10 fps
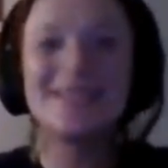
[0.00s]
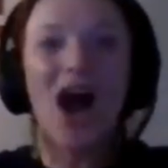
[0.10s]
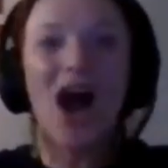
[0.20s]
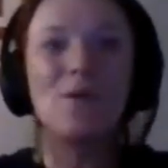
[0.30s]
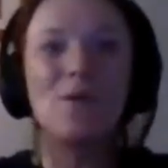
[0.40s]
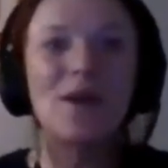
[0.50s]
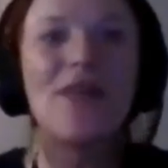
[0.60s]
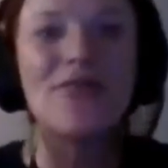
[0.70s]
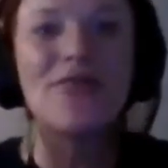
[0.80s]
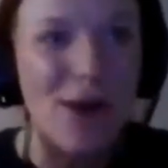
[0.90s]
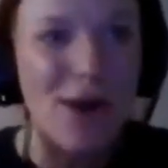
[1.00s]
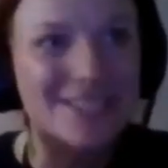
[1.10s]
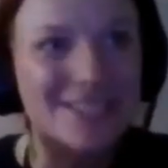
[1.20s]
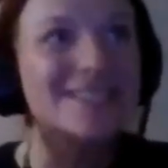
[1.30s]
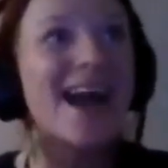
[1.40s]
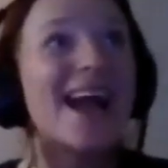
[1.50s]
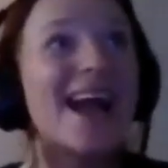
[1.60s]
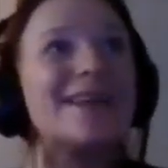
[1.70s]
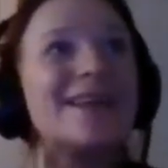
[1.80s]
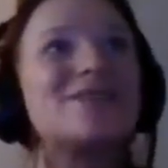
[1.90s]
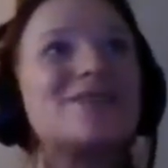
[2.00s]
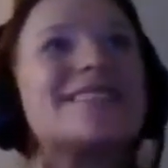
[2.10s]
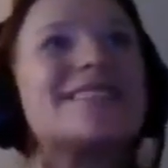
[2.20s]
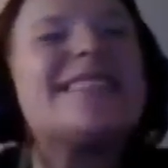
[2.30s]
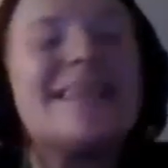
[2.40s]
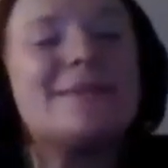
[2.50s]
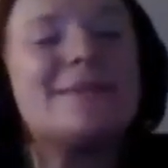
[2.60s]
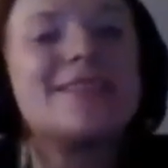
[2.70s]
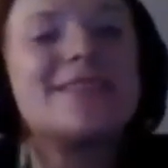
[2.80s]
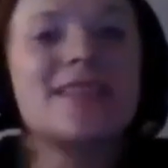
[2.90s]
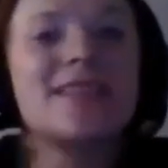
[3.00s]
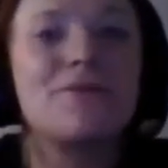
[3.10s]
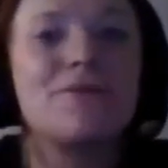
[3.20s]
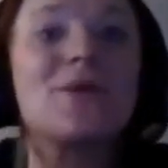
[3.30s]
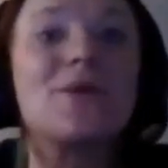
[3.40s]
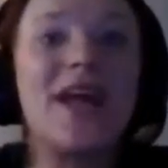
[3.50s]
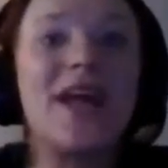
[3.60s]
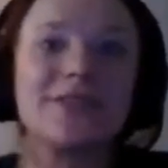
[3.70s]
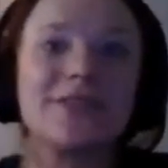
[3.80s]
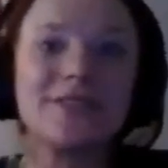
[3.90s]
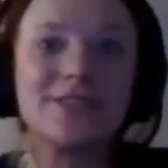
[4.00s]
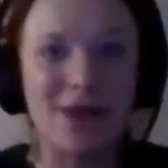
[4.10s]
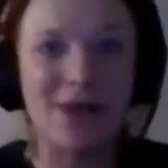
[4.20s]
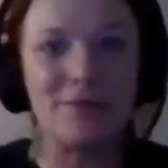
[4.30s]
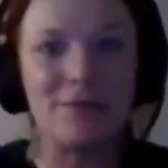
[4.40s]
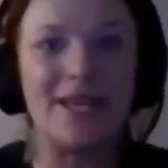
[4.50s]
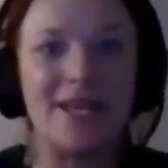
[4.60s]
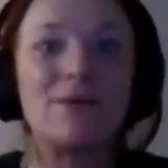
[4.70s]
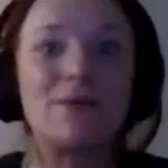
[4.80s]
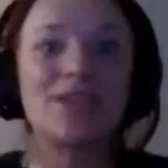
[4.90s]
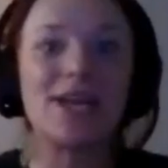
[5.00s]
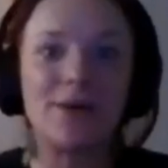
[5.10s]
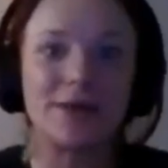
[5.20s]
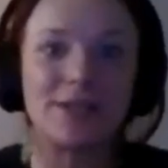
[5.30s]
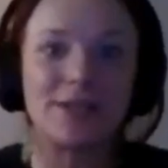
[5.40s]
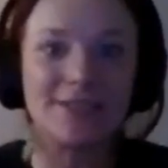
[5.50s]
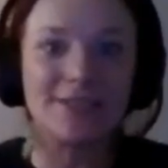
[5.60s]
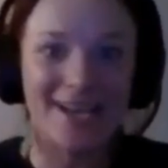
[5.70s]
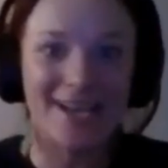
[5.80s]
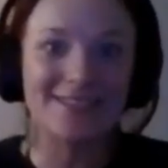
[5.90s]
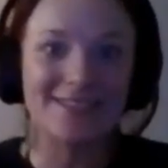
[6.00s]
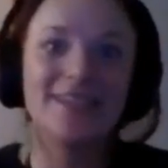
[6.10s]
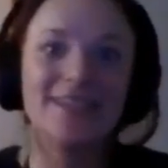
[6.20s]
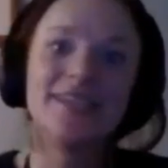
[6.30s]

And it's all what I thought was anxiety was just deep discomfort with the energies around me, which I now understand.